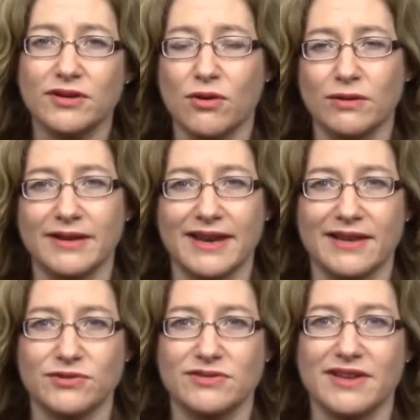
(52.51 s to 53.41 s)
colon
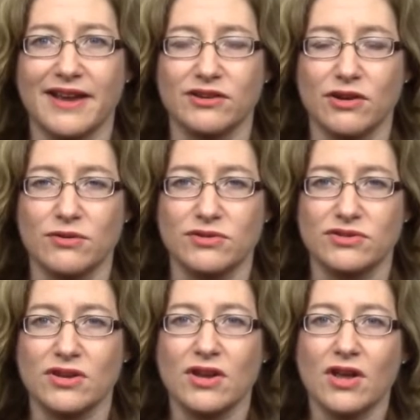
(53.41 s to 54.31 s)
cancers diagnosed